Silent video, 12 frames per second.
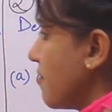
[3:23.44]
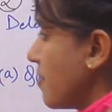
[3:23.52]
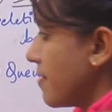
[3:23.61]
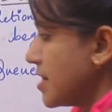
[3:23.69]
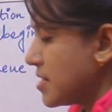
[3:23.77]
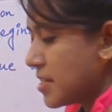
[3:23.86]
we
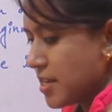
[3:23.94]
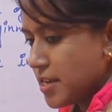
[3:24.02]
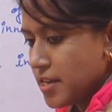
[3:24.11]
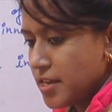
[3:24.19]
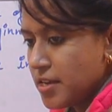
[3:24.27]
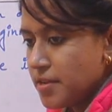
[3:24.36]
will
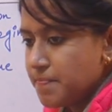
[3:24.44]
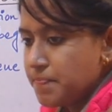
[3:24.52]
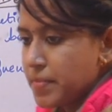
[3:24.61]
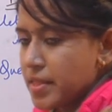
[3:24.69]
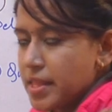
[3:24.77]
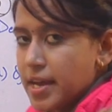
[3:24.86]
see
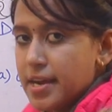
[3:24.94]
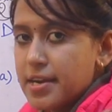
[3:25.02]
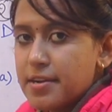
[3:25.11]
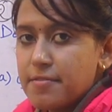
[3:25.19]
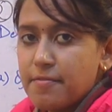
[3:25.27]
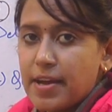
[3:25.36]

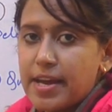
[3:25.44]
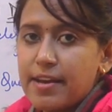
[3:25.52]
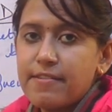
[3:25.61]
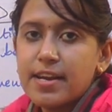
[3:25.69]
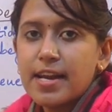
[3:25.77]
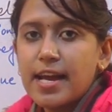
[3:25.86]
that
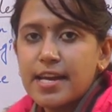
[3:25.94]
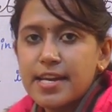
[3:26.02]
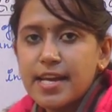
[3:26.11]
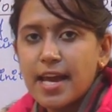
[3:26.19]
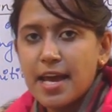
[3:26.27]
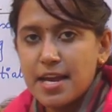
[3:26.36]
whenever
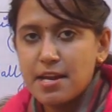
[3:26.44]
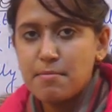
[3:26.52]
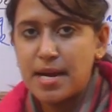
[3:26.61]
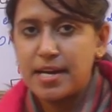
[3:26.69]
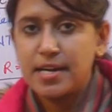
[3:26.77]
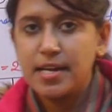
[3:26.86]
any
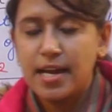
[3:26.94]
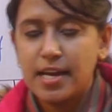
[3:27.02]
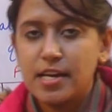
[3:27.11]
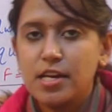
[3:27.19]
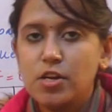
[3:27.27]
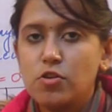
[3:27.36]
element,
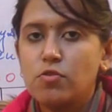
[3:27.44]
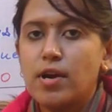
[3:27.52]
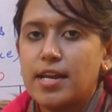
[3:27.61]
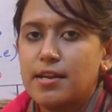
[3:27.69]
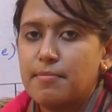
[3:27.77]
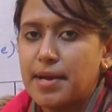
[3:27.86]
any new
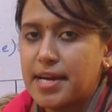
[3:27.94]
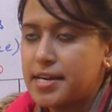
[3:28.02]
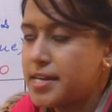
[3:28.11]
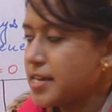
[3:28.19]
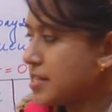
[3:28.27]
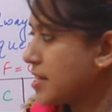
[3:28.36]

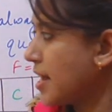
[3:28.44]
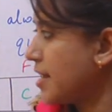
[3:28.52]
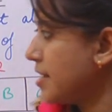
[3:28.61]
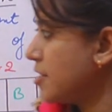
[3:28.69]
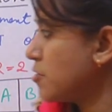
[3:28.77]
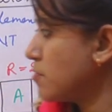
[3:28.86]
element is
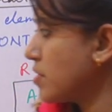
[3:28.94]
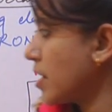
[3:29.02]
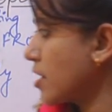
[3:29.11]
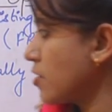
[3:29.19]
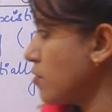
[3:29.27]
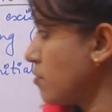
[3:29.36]
added to the
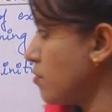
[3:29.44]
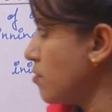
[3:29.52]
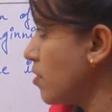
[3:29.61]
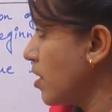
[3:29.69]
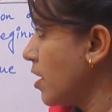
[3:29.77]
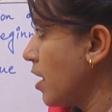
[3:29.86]
queue,
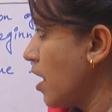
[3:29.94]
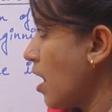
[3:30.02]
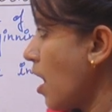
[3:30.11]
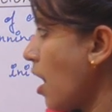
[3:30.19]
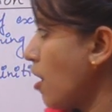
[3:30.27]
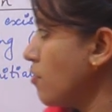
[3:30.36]

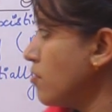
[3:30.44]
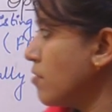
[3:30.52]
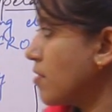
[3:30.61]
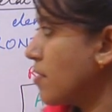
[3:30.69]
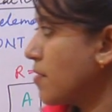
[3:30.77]
how